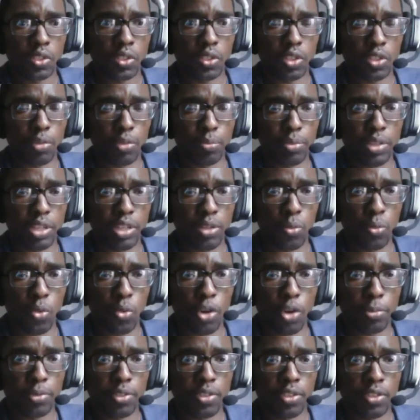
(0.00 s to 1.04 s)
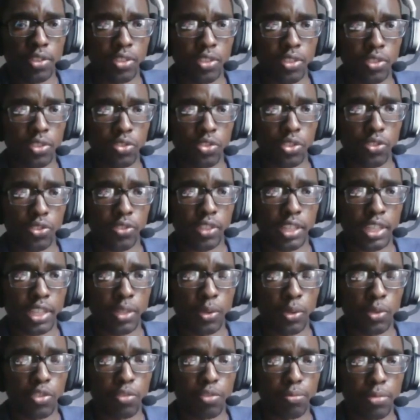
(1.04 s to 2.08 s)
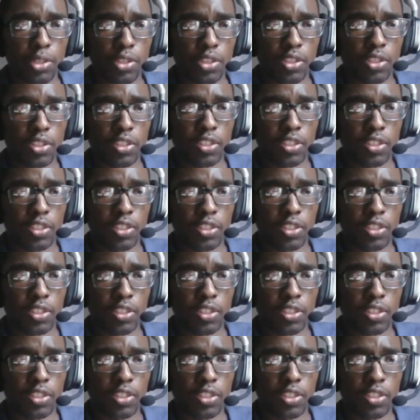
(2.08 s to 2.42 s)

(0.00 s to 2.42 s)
They're being warped, just like in Ultimate.